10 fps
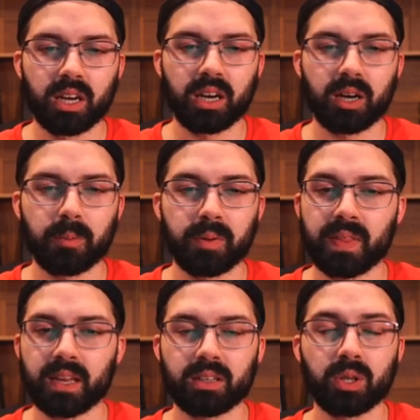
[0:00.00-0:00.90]
And
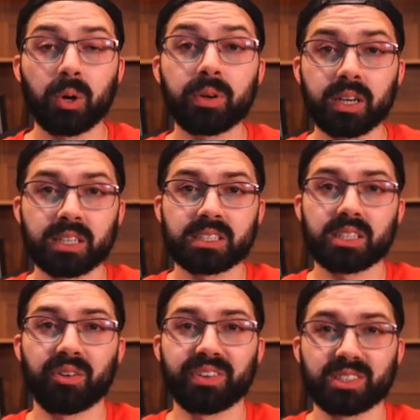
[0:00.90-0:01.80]
that alone in
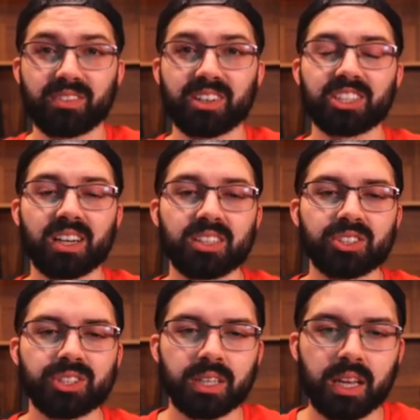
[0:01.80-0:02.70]
itself is very
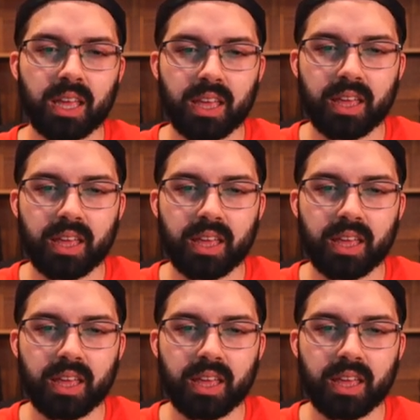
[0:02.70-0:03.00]
challenging.